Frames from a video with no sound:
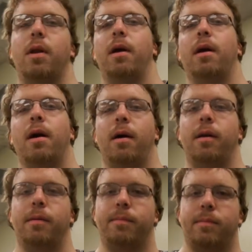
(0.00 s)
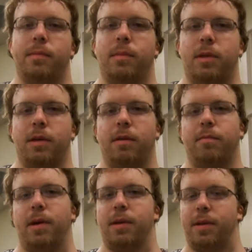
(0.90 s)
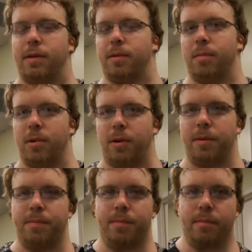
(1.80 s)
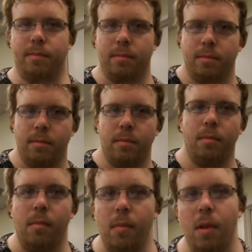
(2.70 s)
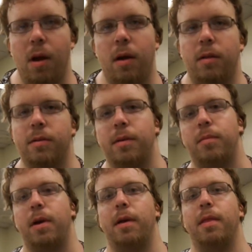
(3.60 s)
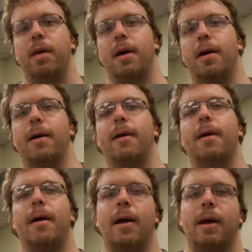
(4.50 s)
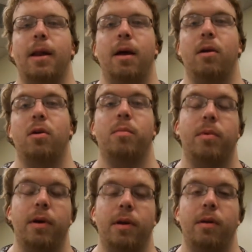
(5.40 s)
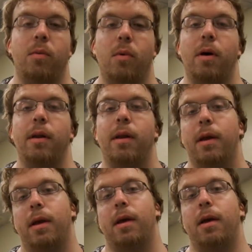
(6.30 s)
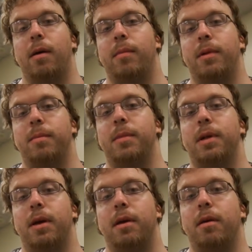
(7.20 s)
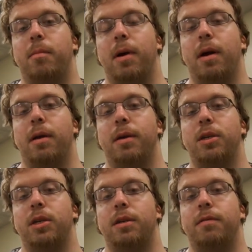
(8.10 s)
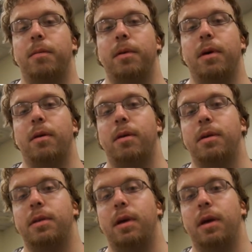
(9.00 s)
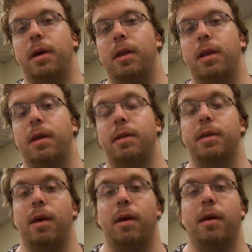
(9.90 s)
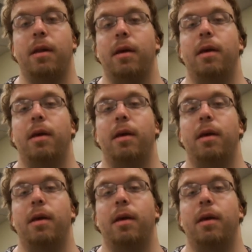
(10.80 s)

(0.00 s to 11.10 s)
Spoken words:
I got up to give my testimony, I looked him right in the eye, and I incorporated what the molecular biologist from the other side had said,